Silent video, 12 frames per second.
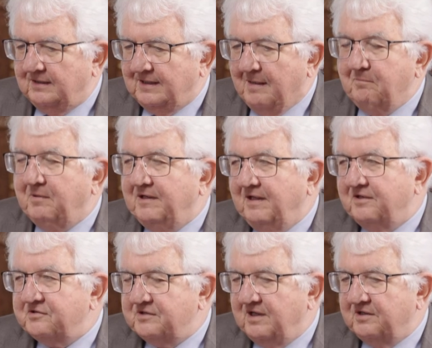
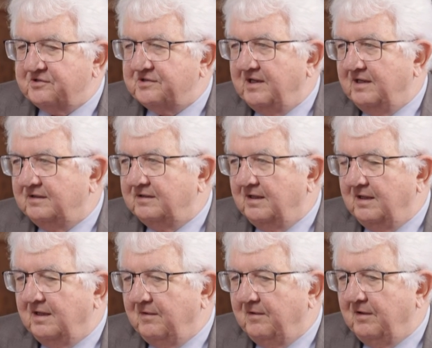companies, the state
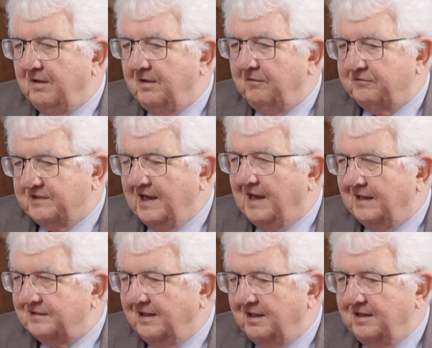of the
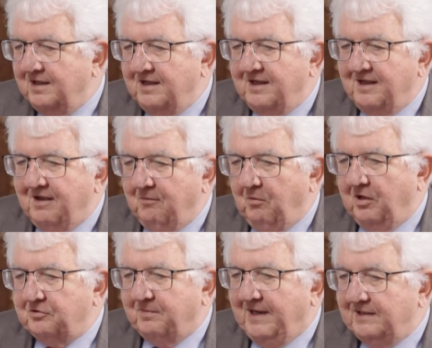art
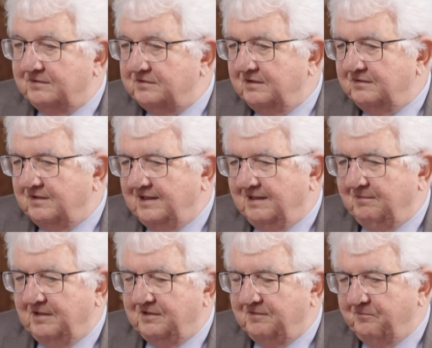worldwide, and here
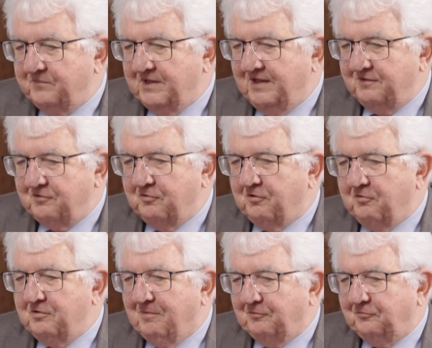we don't
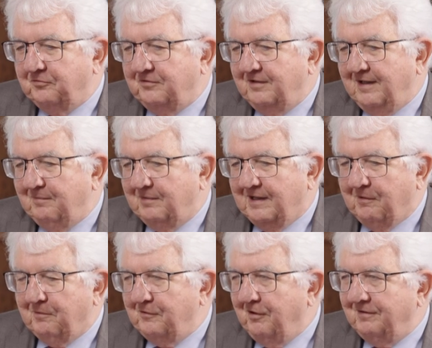only want to deliver
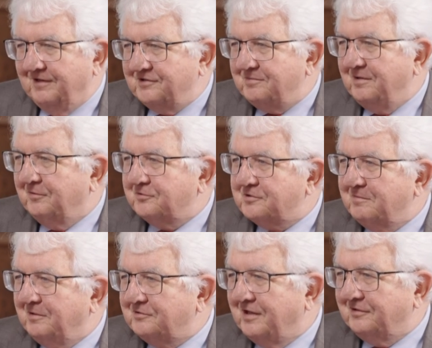our knowledge, we also
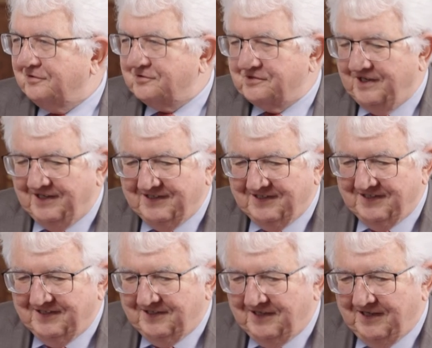want, how to say,
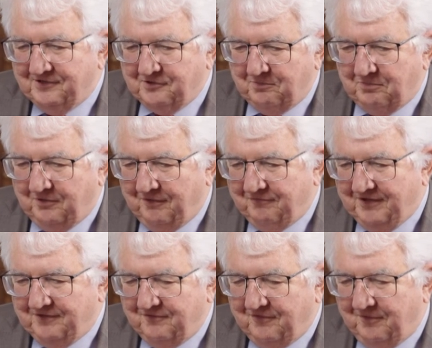to
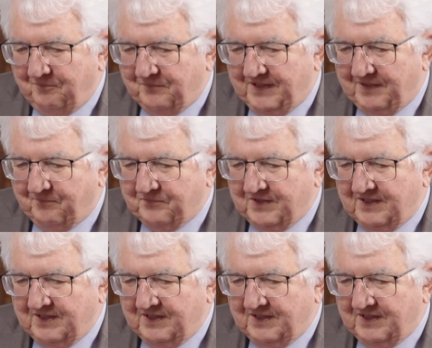profit from the